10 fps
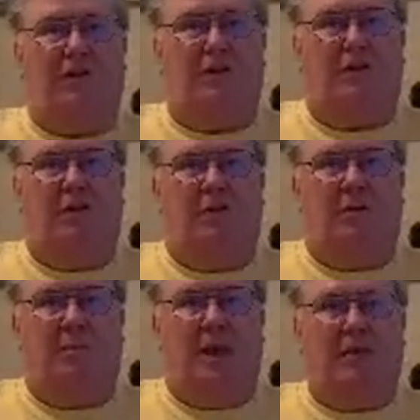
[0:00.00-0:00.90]
so you can
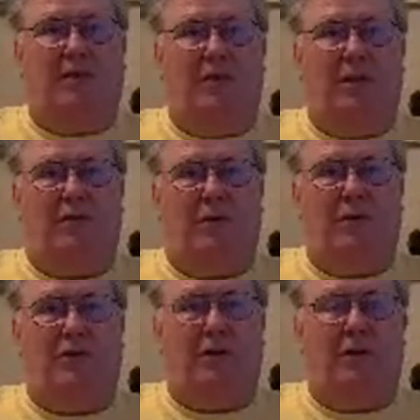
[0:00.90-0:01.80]
imagine the
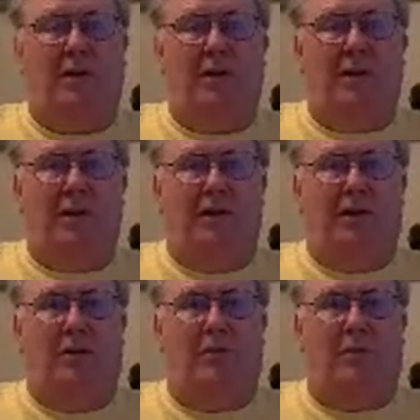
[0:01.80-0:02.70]
attrition.
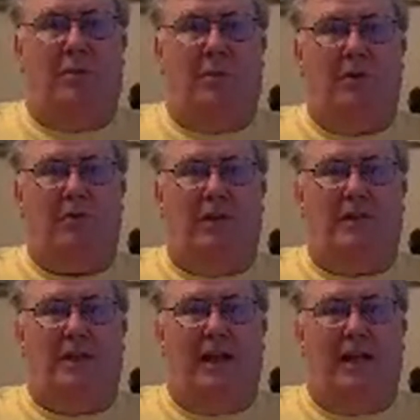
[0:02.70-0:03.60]
Most of these
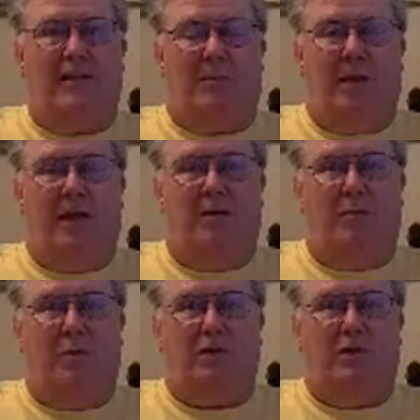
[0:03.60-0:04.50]
guys that played at
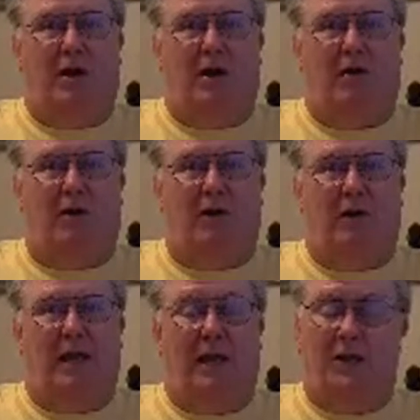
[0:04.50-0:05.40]
Woodstock are
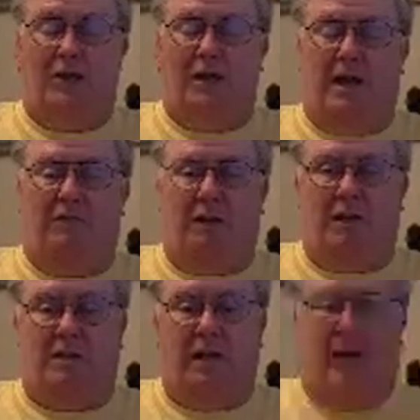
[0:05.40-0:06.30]
in their
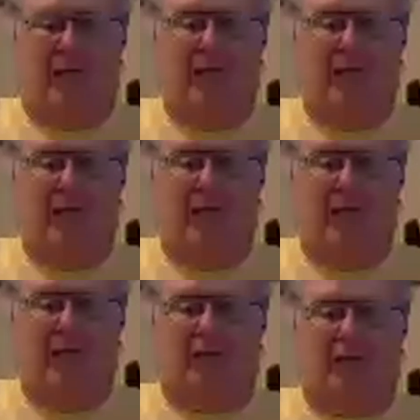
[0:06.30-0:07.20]
70s now, if
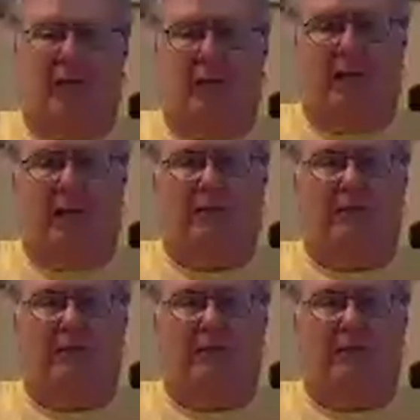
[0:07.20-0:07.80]
they're still around.